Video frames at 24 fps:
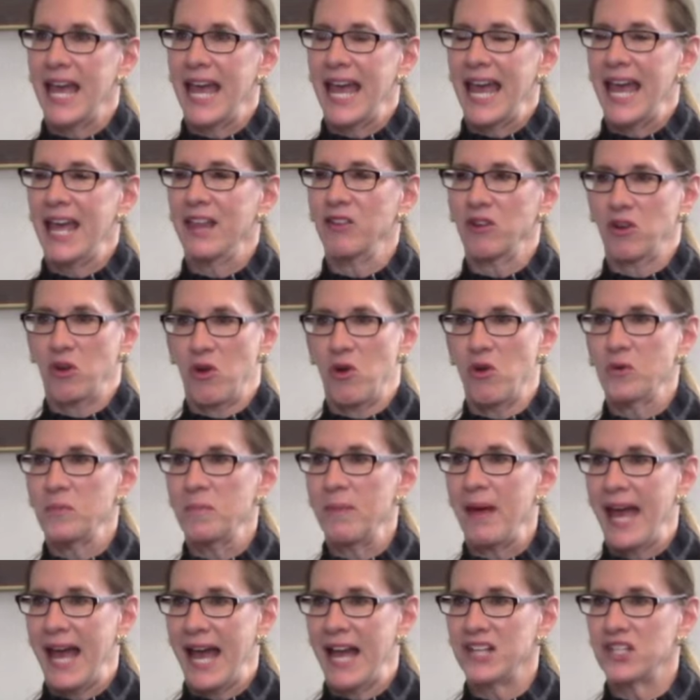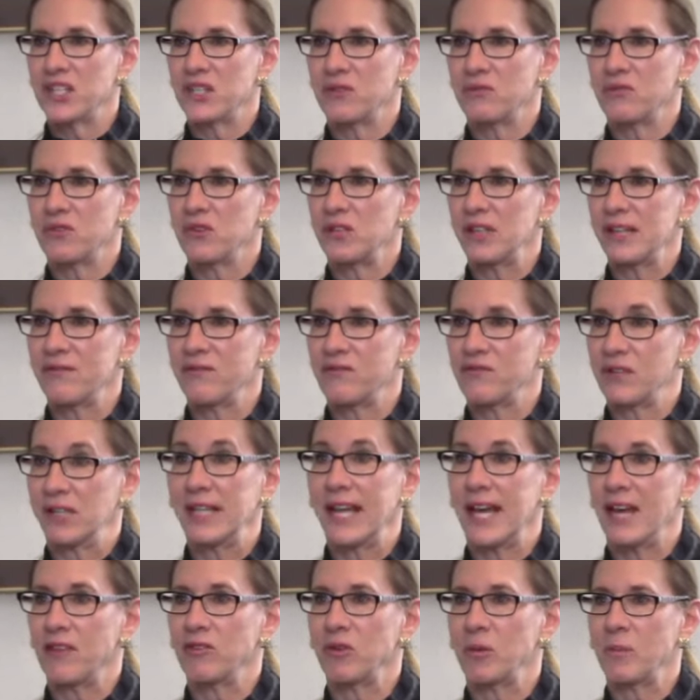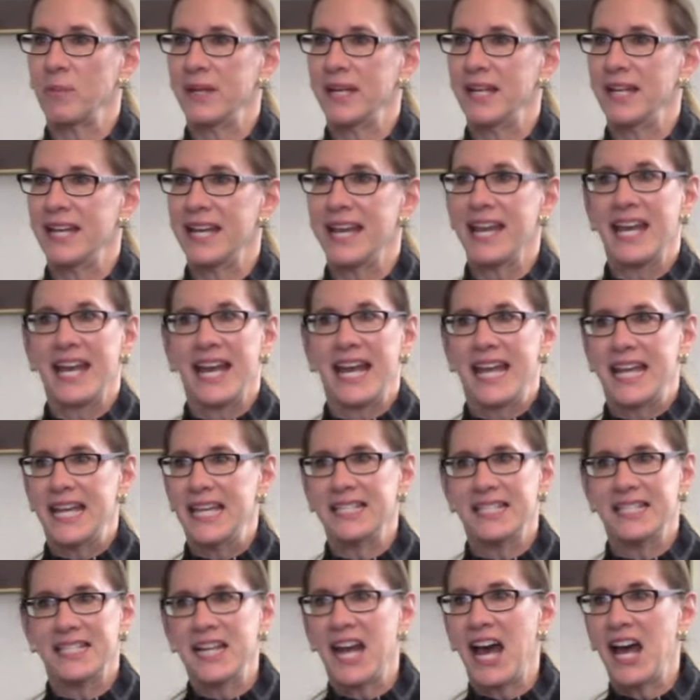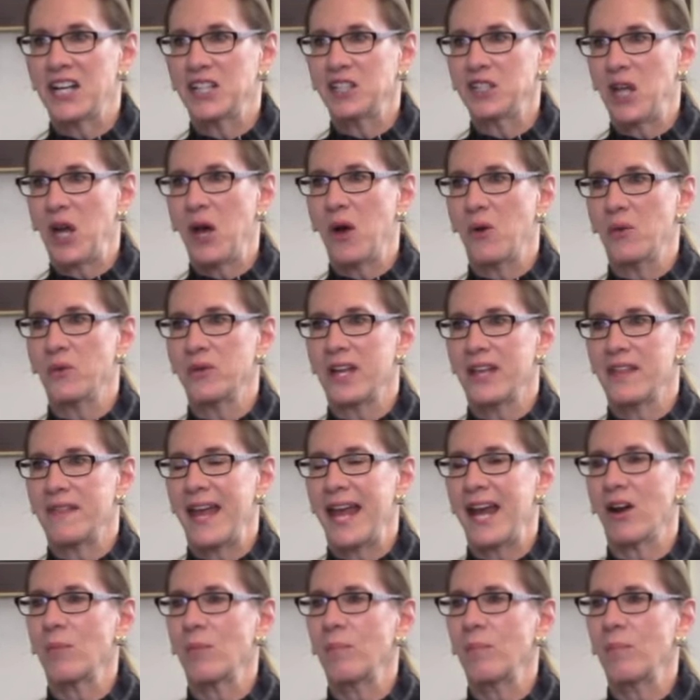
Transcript: and their own passion for philanthropy is not alone. They are